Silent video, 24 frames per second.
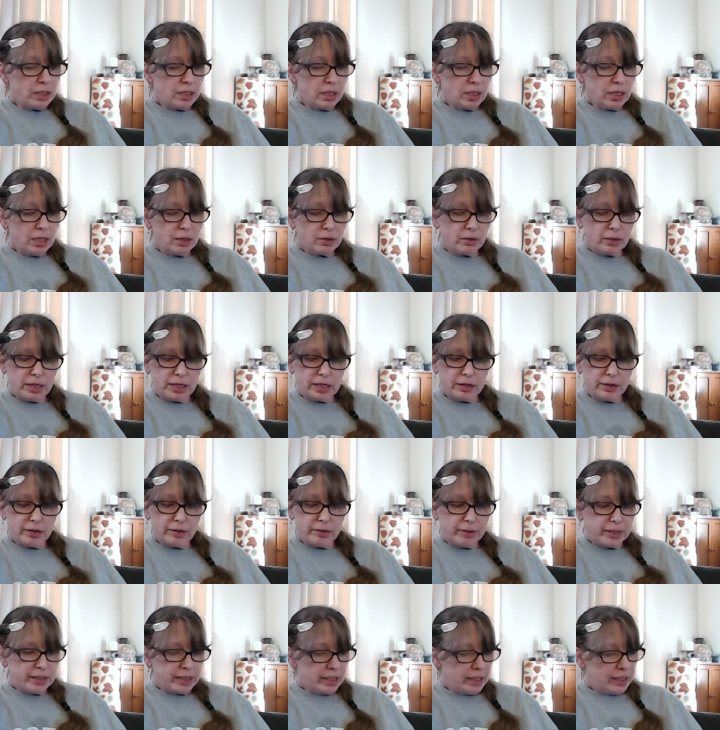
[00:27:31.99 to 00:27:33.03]
Oh, I already
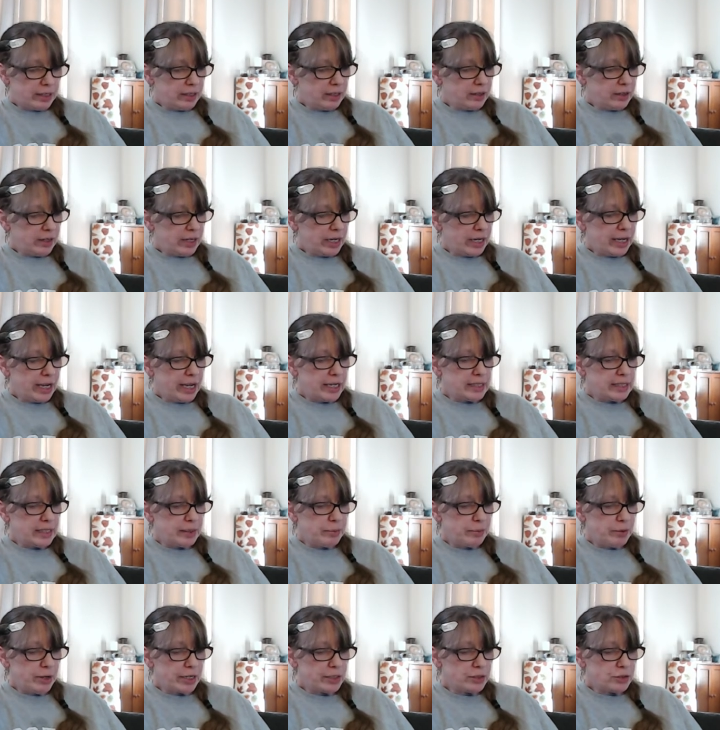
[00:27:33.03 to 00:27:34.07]
read that. Okay, as a
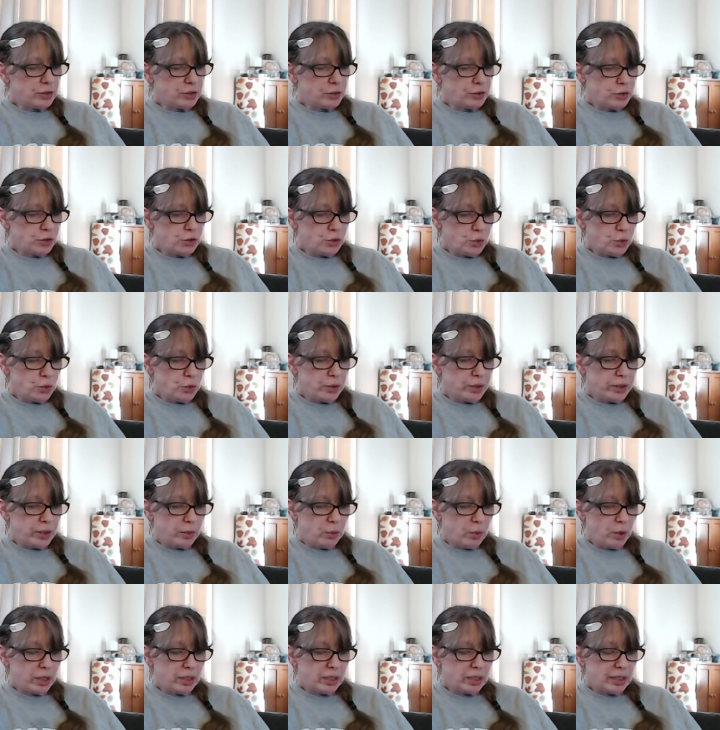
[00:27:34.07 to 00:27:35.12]
practical tool, the
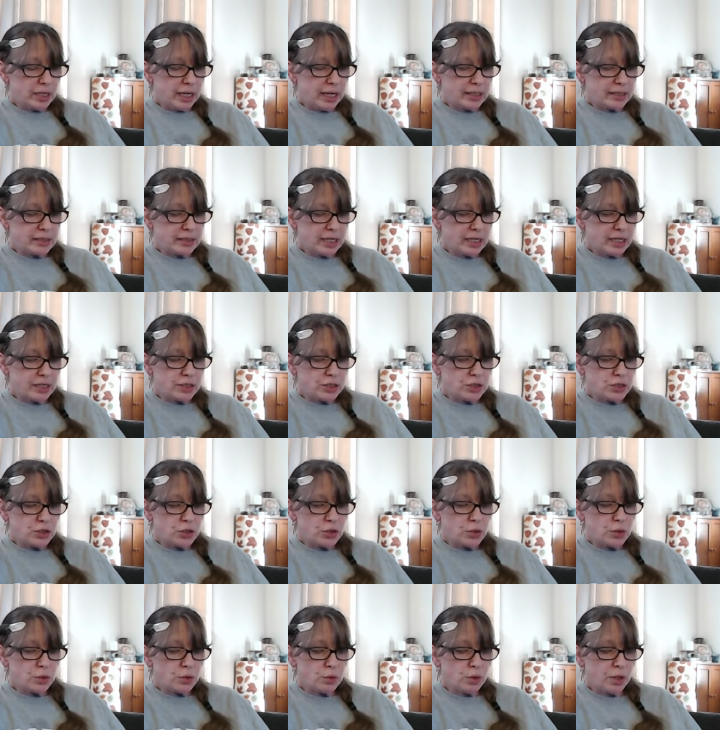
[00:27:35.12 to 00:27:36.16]
wand allows us
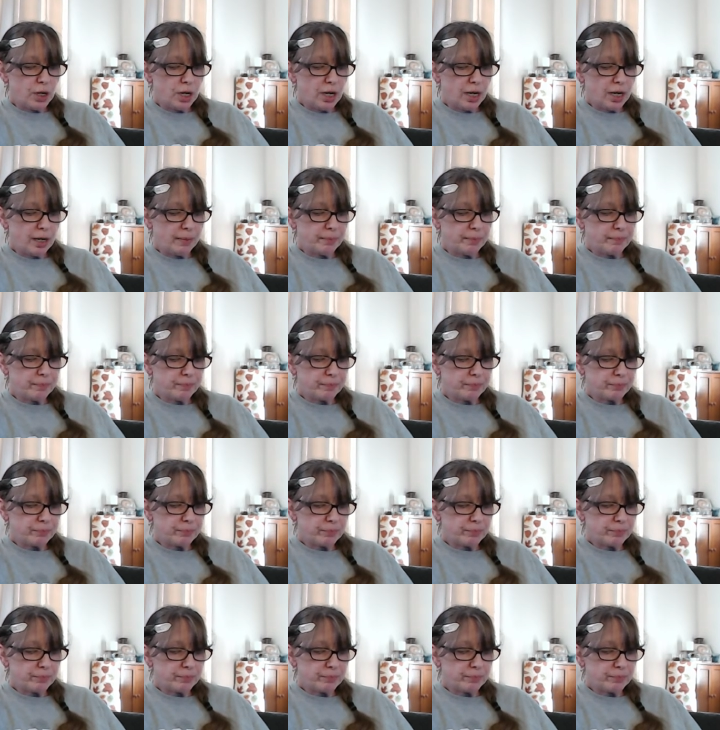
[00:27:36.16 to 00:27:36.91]
to um,